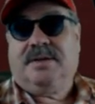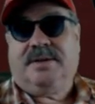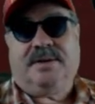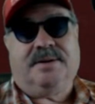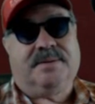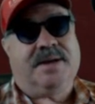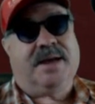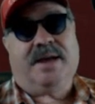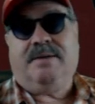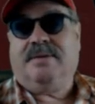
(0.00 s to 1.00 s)

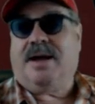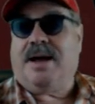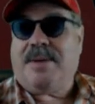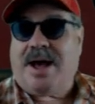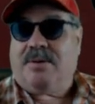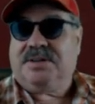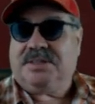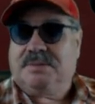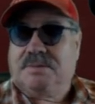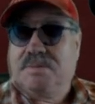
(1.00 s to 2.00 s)
Okay, I'm out.
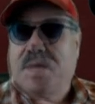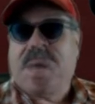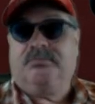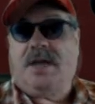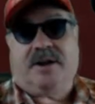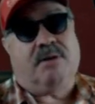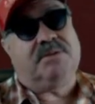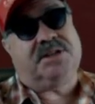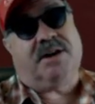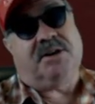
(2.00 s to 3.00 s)
I can
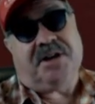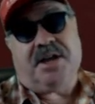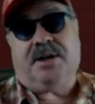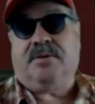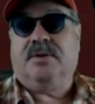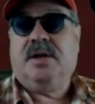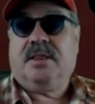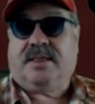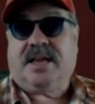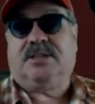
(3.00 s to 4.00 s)
almost guarantee you
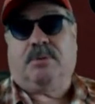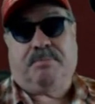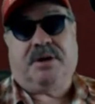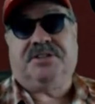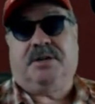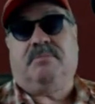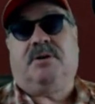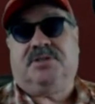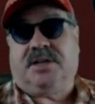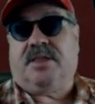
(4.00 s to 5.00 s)
that that's what President
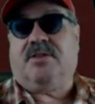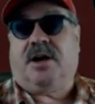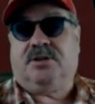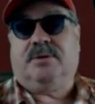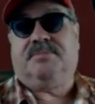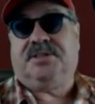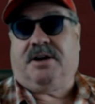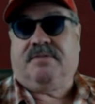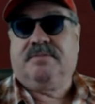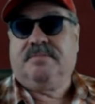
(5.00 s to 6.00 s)
Moseley thought to
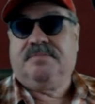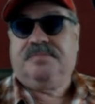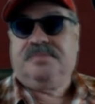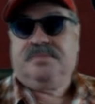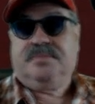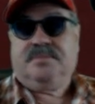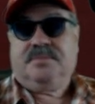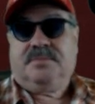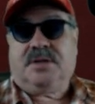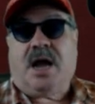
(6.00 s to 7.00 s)
himself.
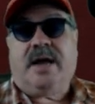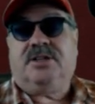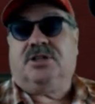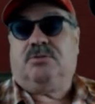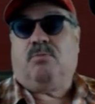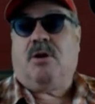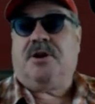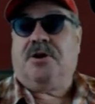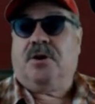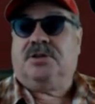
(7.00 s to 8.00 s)
I just want
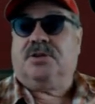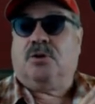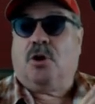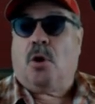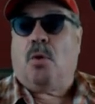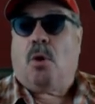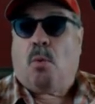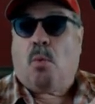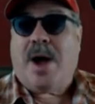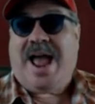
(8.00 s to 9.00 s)
her to go
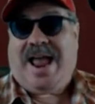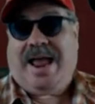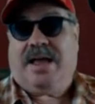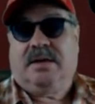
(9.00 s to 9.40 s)
away.